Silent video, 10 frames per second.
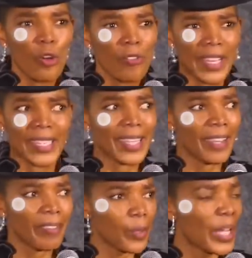You know,
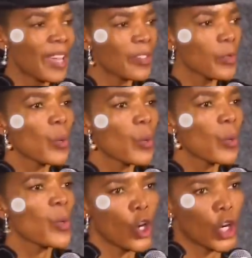which is why
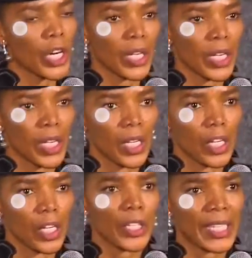I'm still speaking
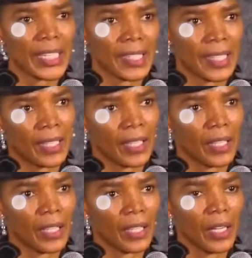of him in the
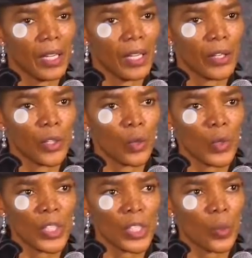presence.
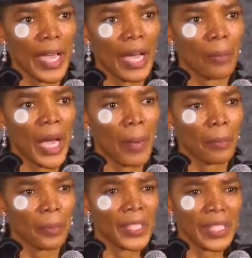Because
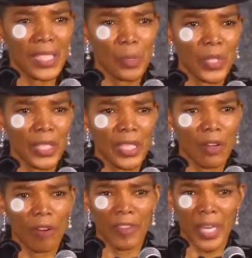number one, he's
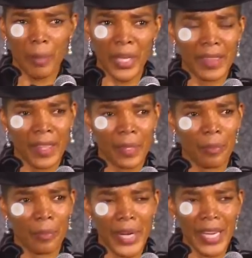here
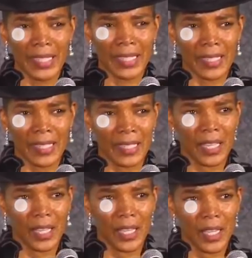in
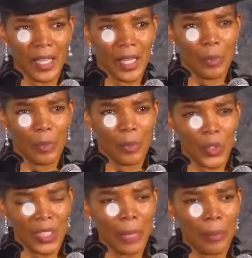my heart. He's not
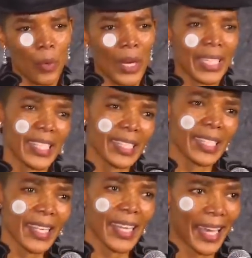going anywhere.
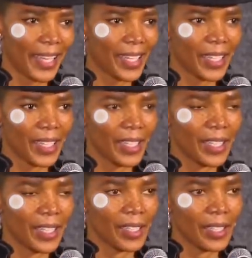There he
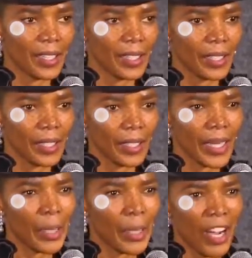will be engraved
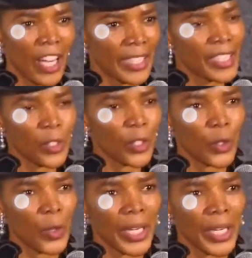forever. In
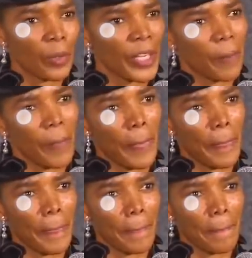my heart, in my
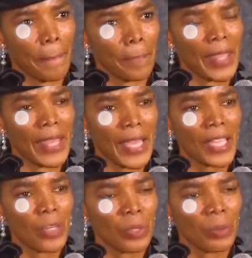children's hearts, in our
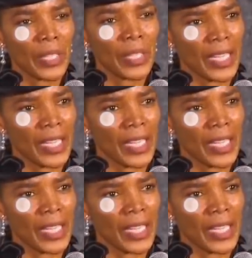family's hearts.